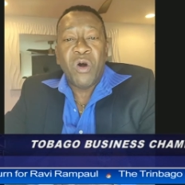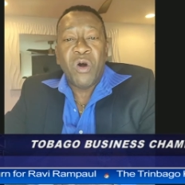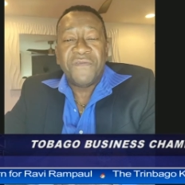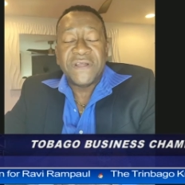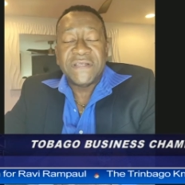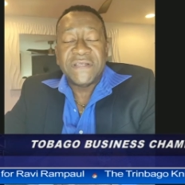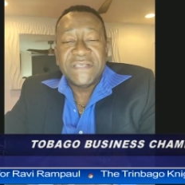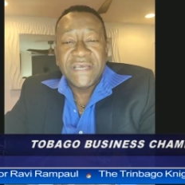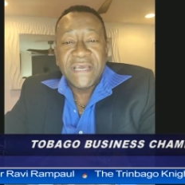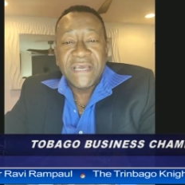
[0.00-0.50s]
of
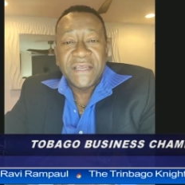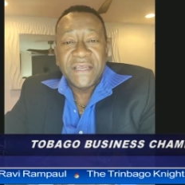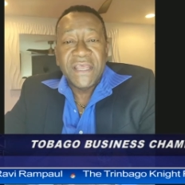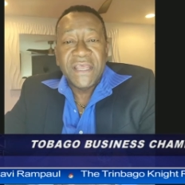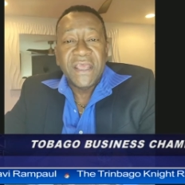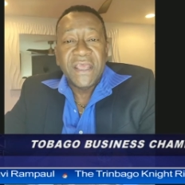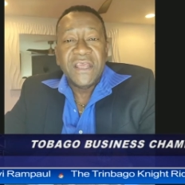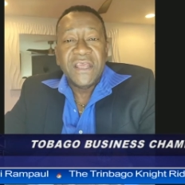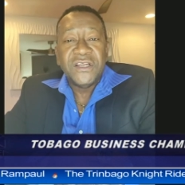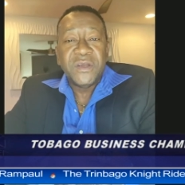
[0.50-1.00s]
attorney
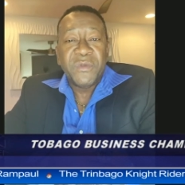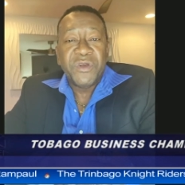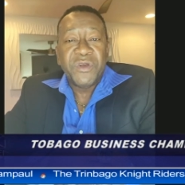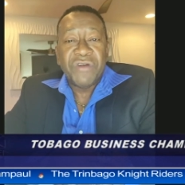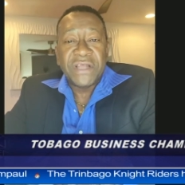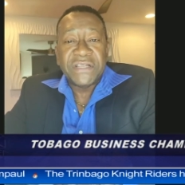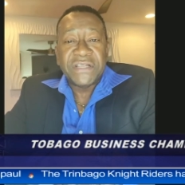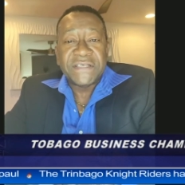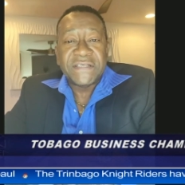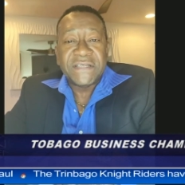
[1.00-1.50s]
to be
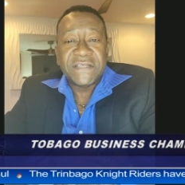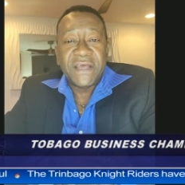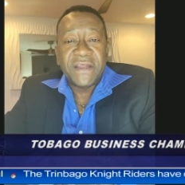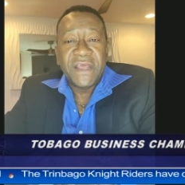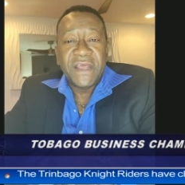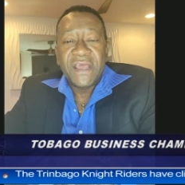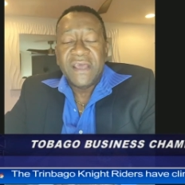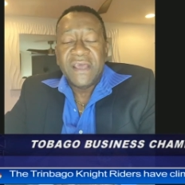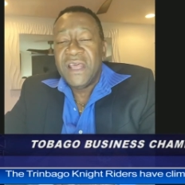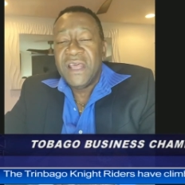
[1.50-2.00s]

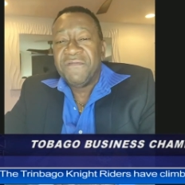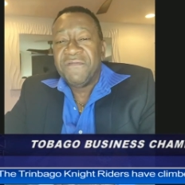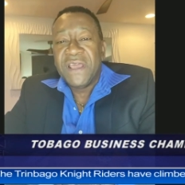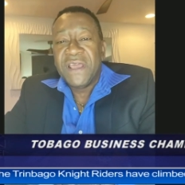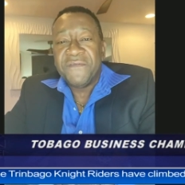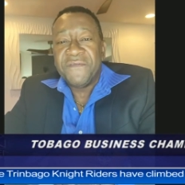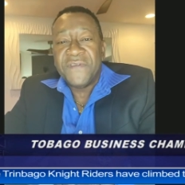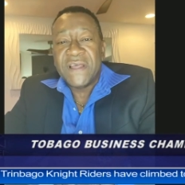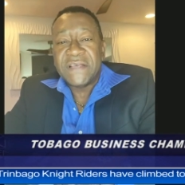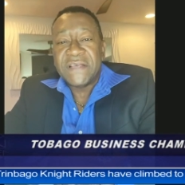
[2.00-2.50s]
registered. They've
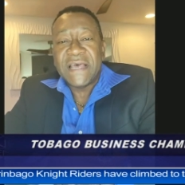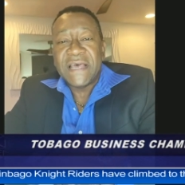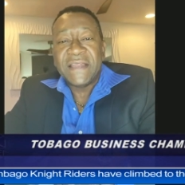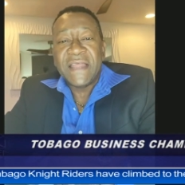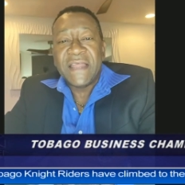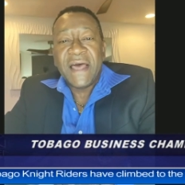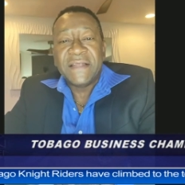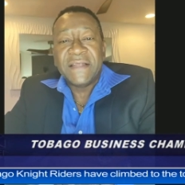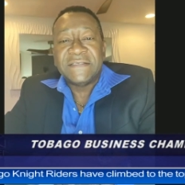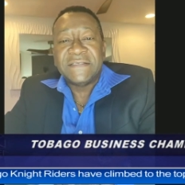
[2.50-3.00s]
given us a,
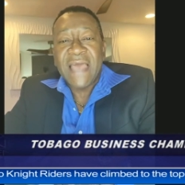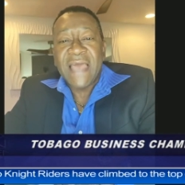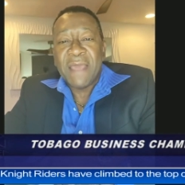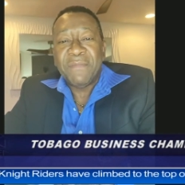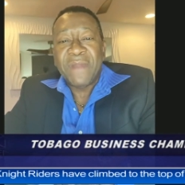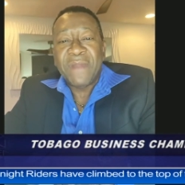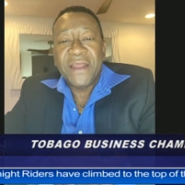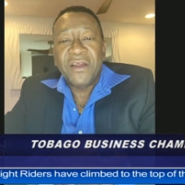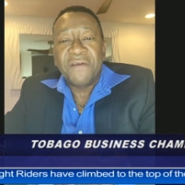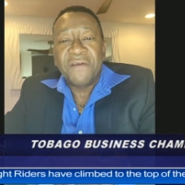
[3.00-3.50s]
a
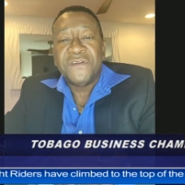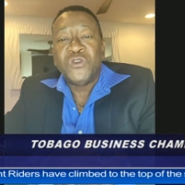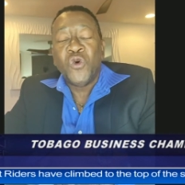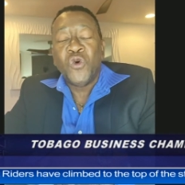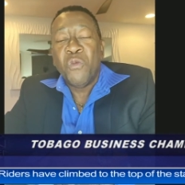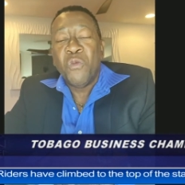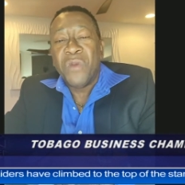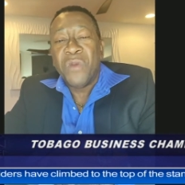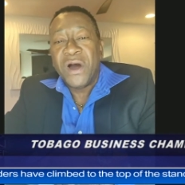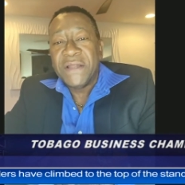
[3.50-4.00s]
timeline of two
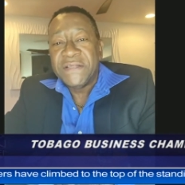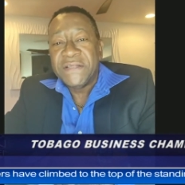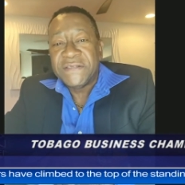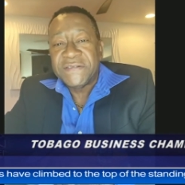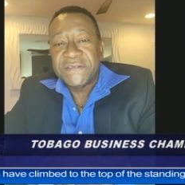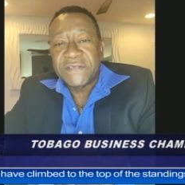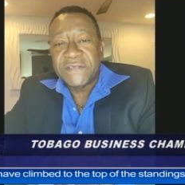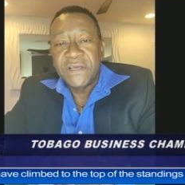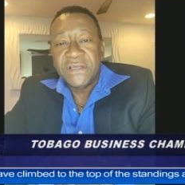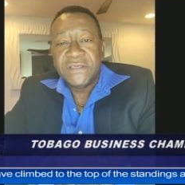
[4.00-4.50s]

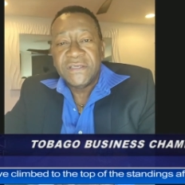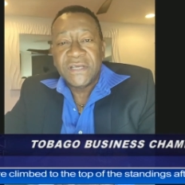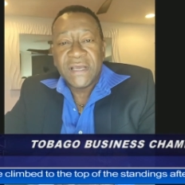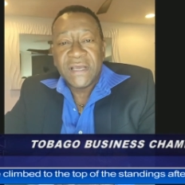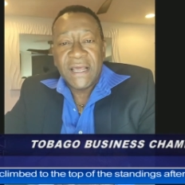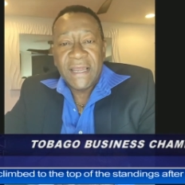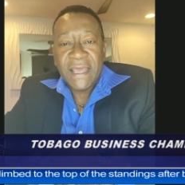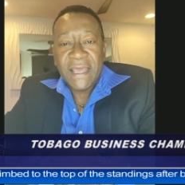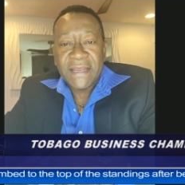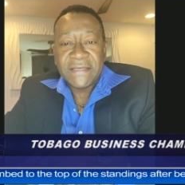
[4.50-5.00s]
months to
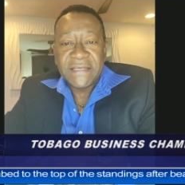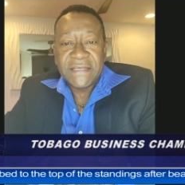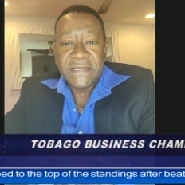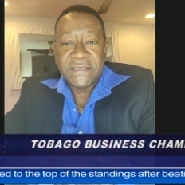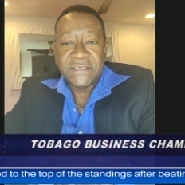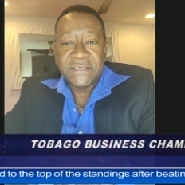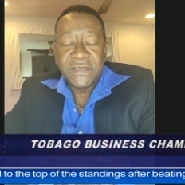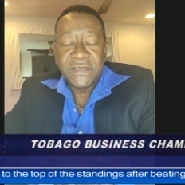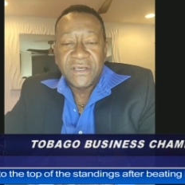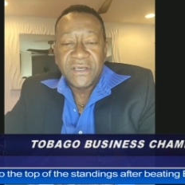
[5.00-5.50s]
collect
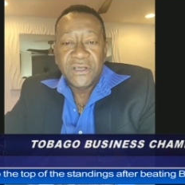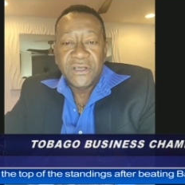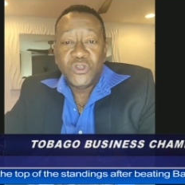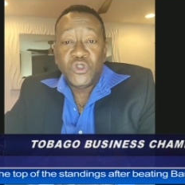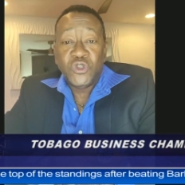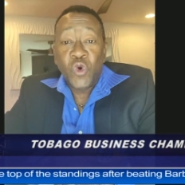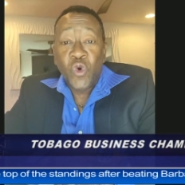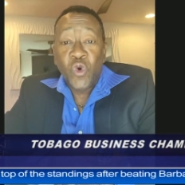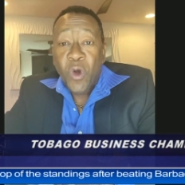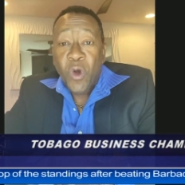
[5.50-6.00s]
it.
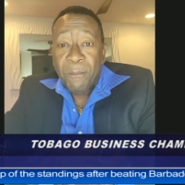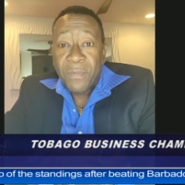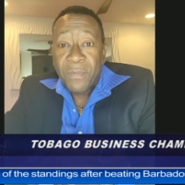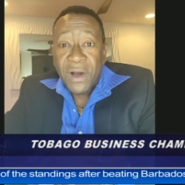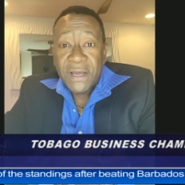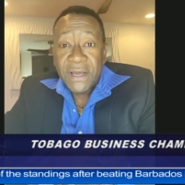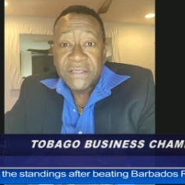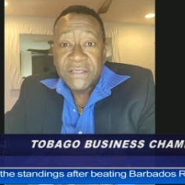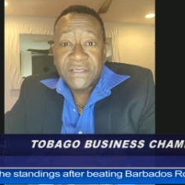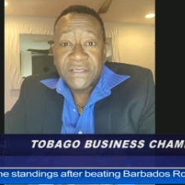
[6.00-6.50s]
Two
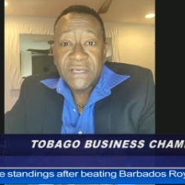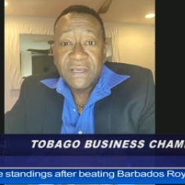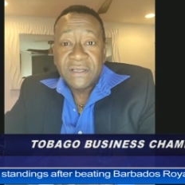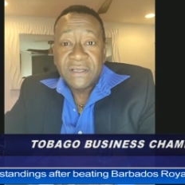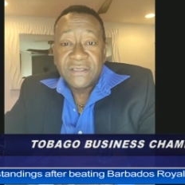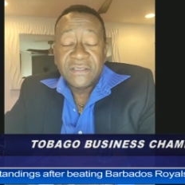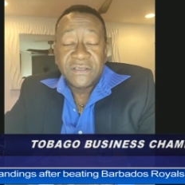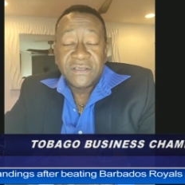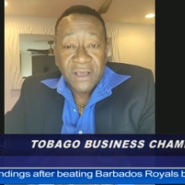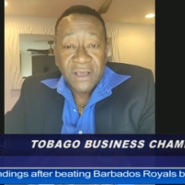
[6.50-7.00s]
months
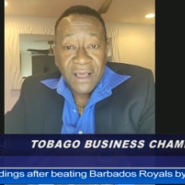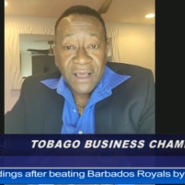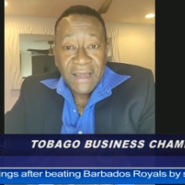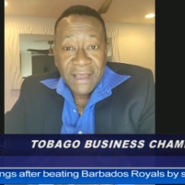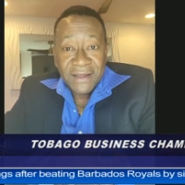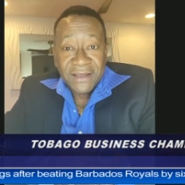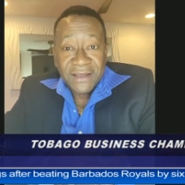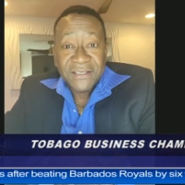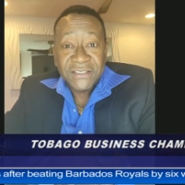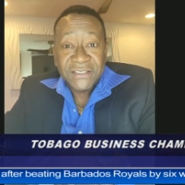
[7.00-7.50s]
to
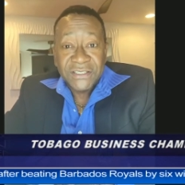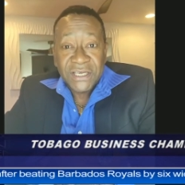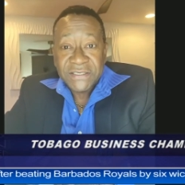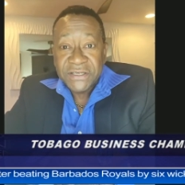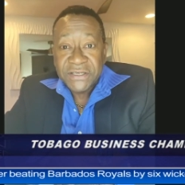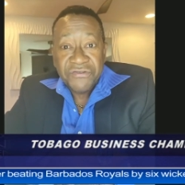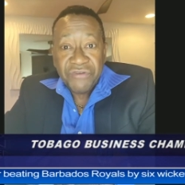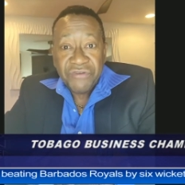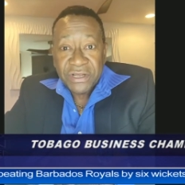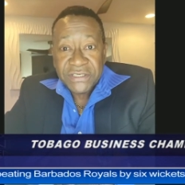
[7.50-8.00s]
collect the, just
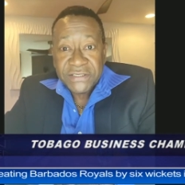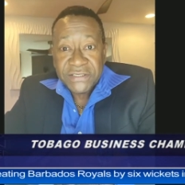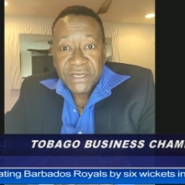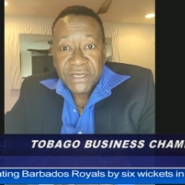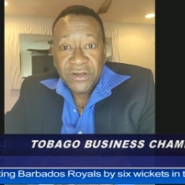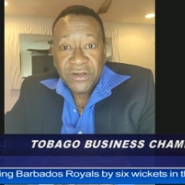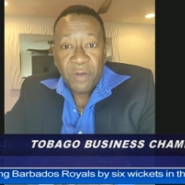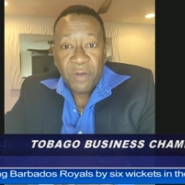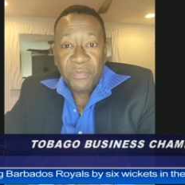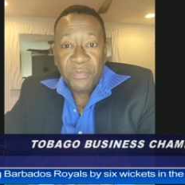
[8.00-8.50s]
the
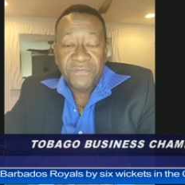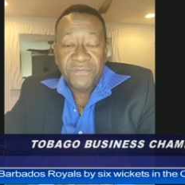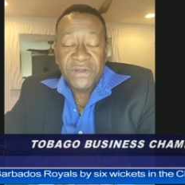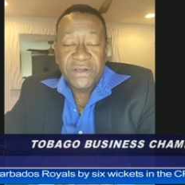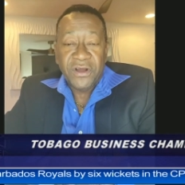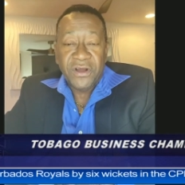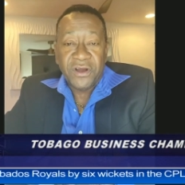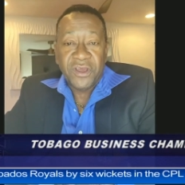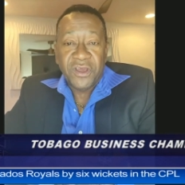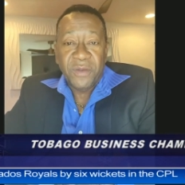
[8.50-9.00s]
registered copy of the
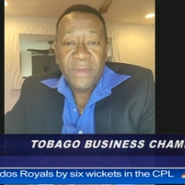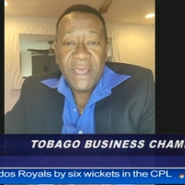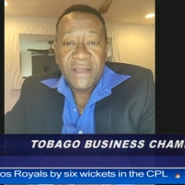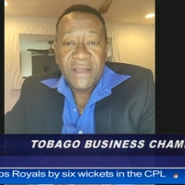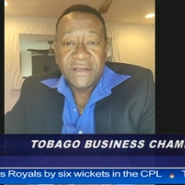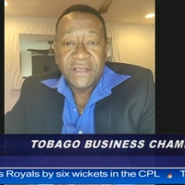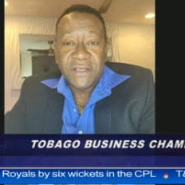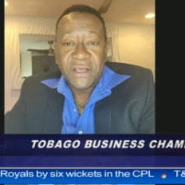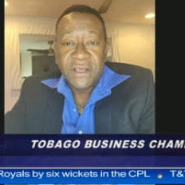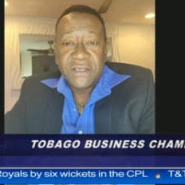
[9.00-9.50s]

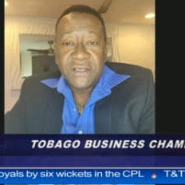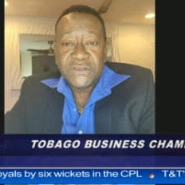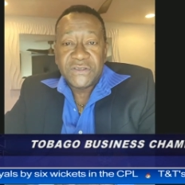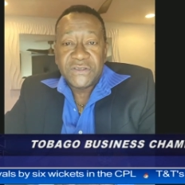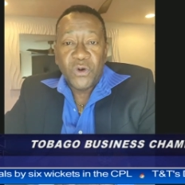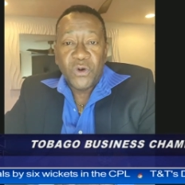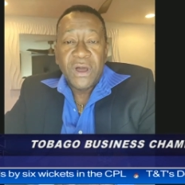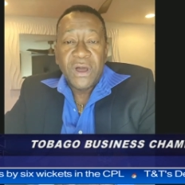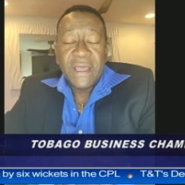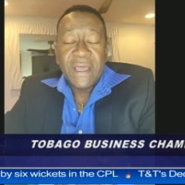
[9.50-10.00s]
document.
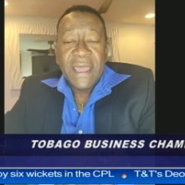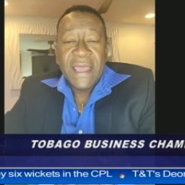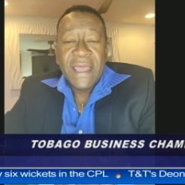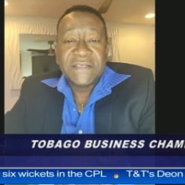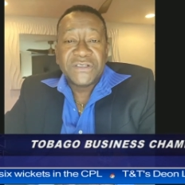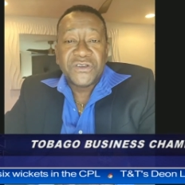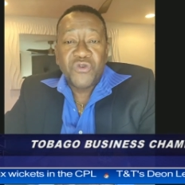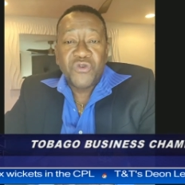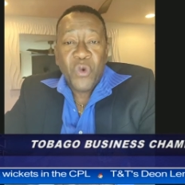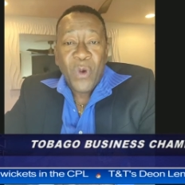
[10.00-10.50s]
So
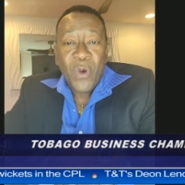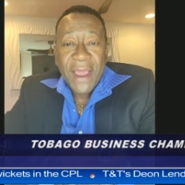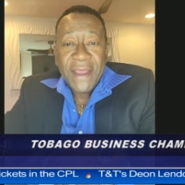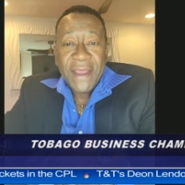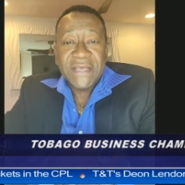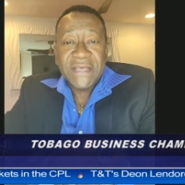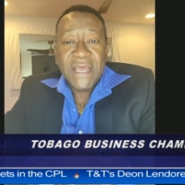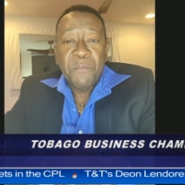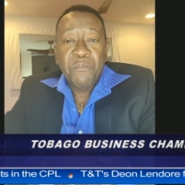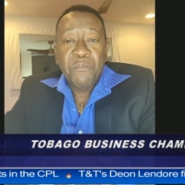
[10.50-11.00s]
it's
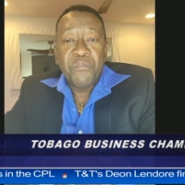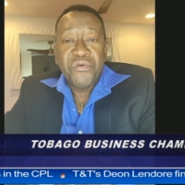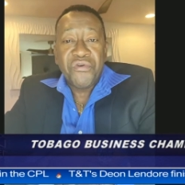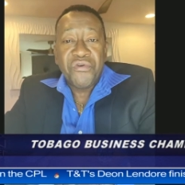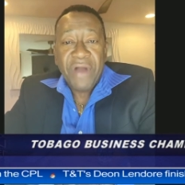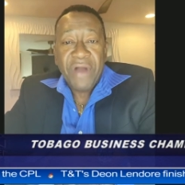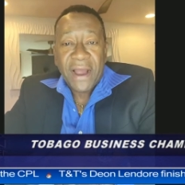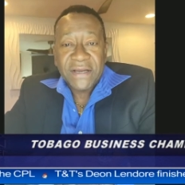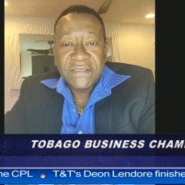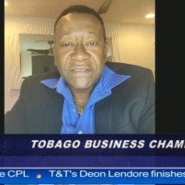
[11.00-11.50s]
quite
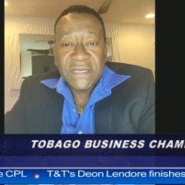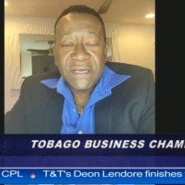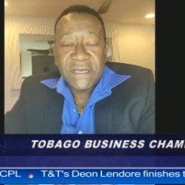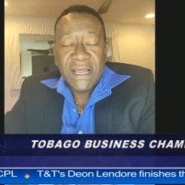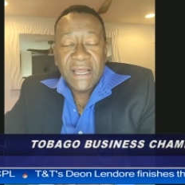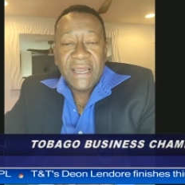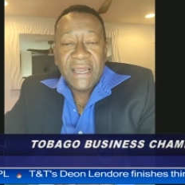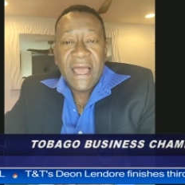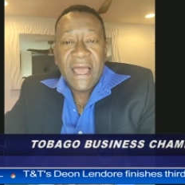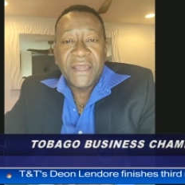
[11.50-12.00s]

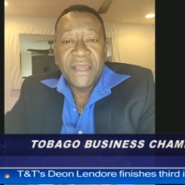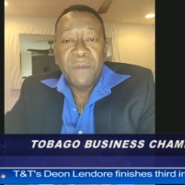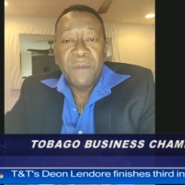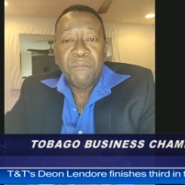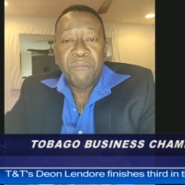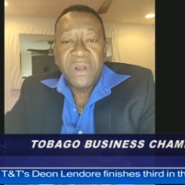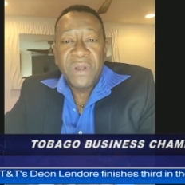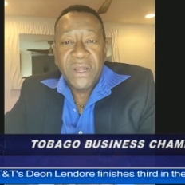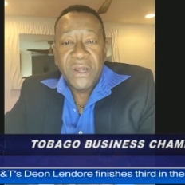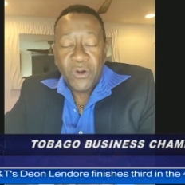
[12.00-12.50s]
impractical and
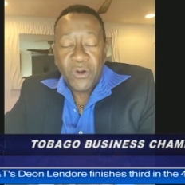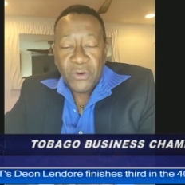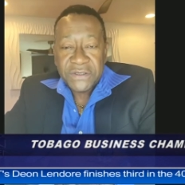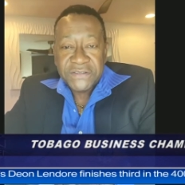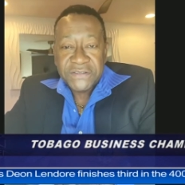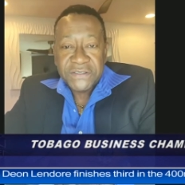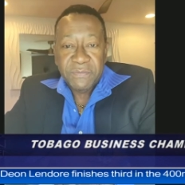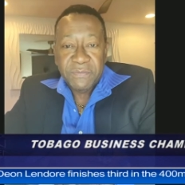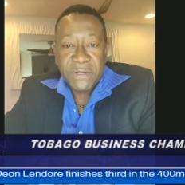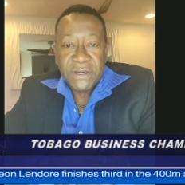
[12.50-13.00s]

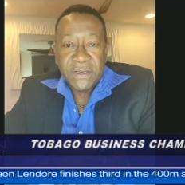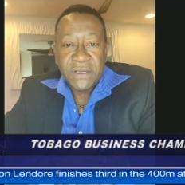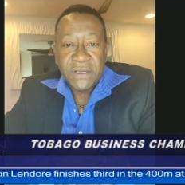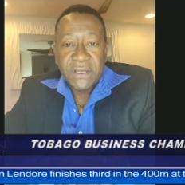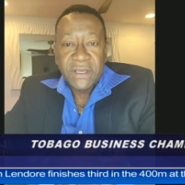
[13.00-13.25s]
implausible